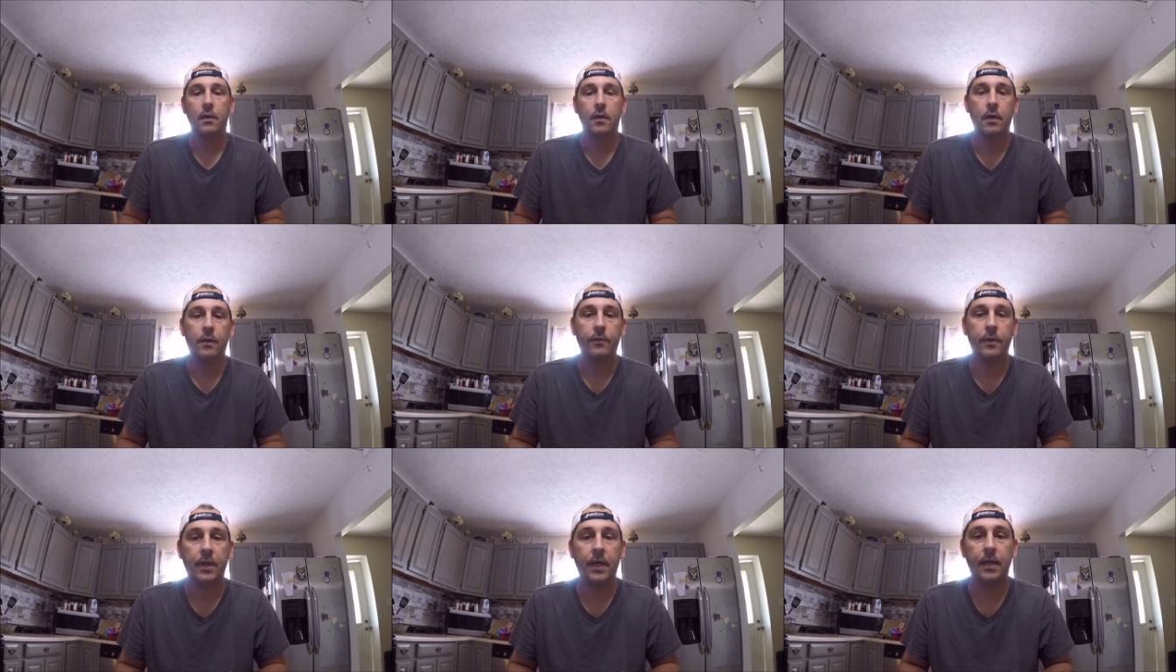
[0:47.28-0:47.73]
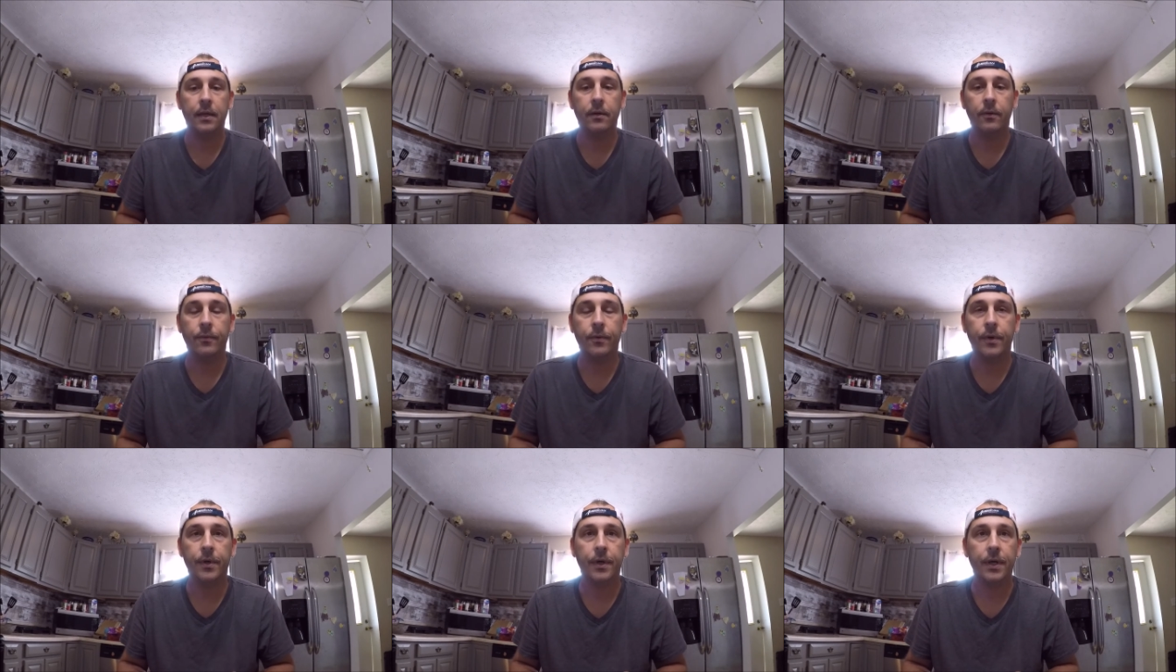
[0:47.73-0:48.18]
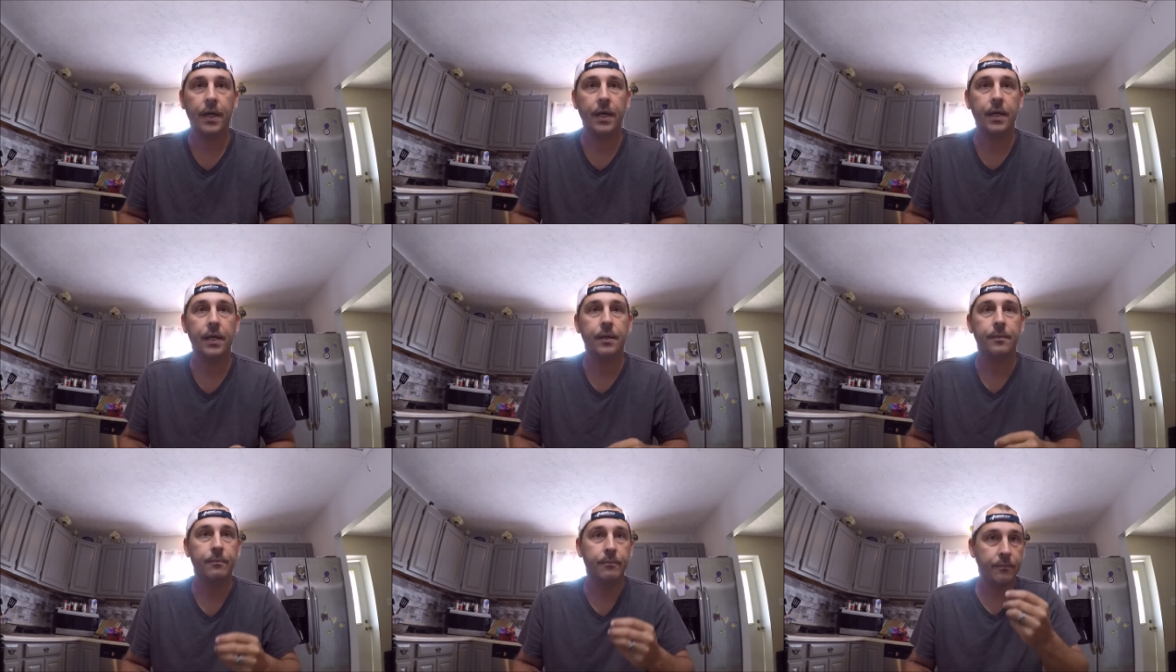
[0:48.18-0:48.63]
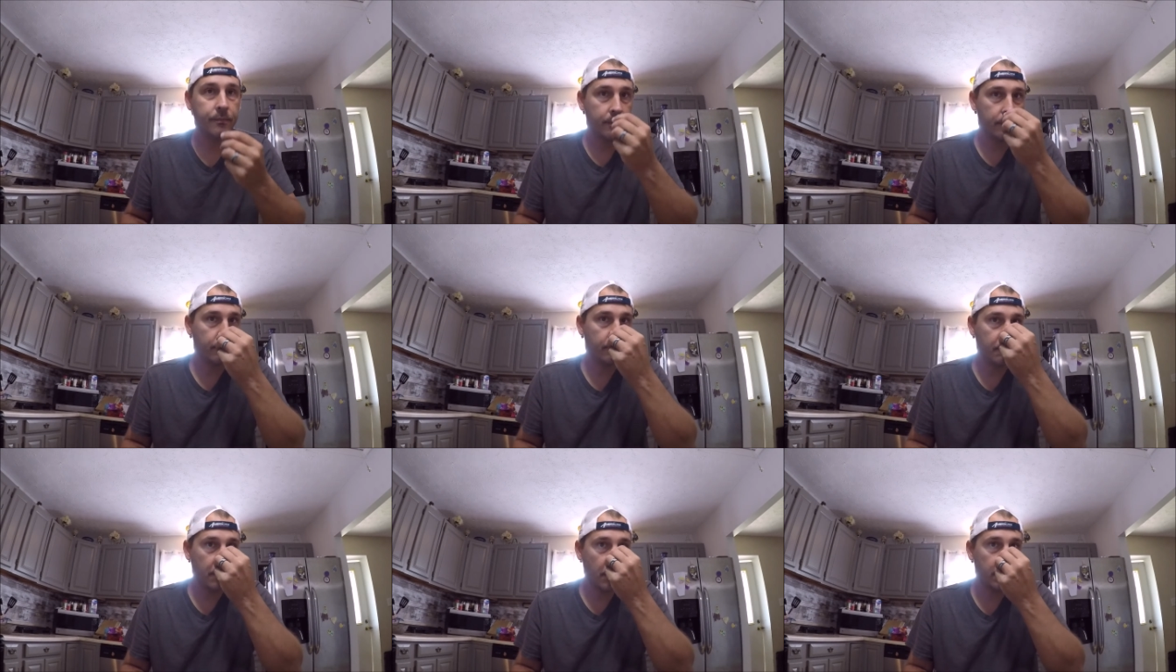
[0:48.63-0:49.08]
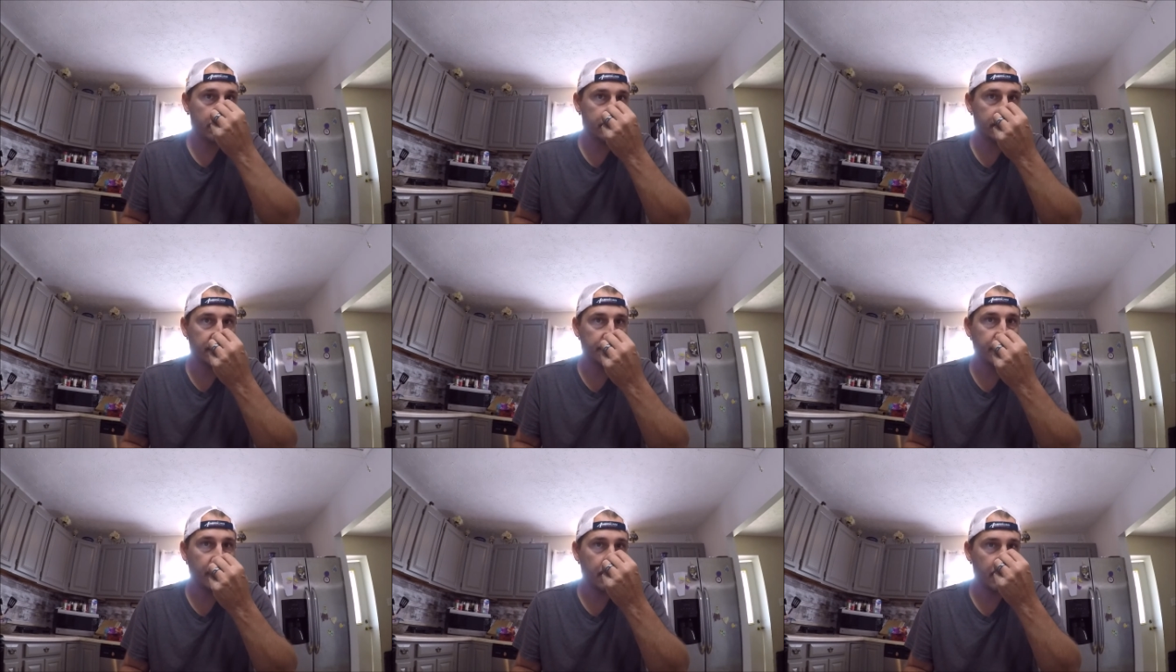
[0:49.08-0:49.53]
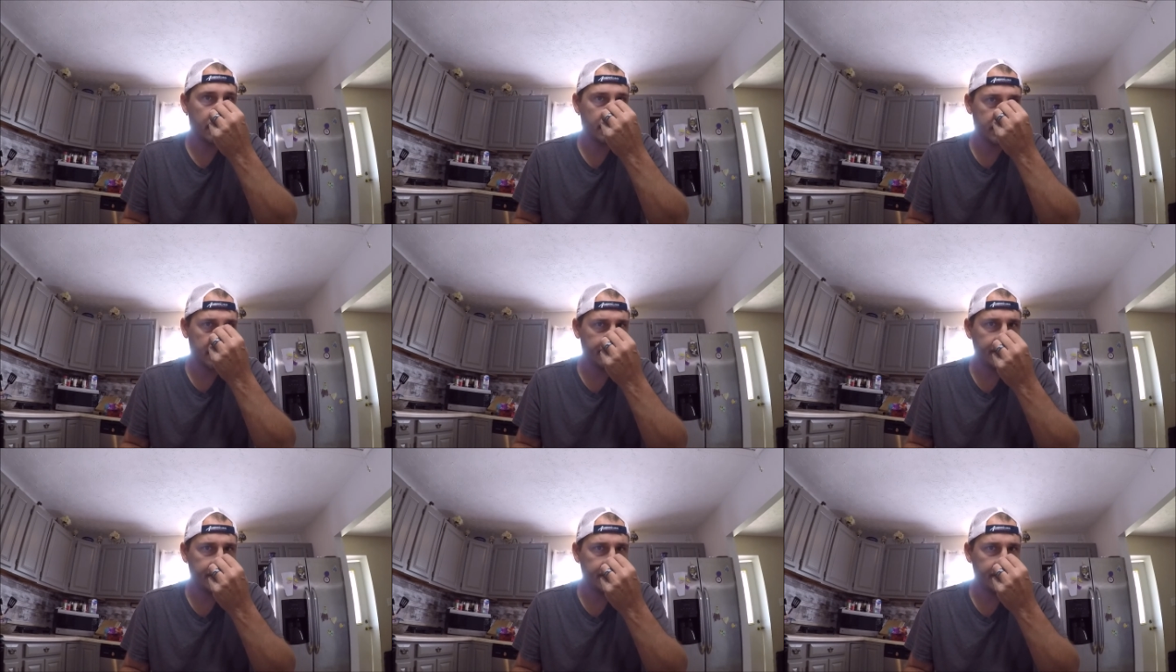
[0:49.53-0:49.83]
I went ahead and ordered a monster box.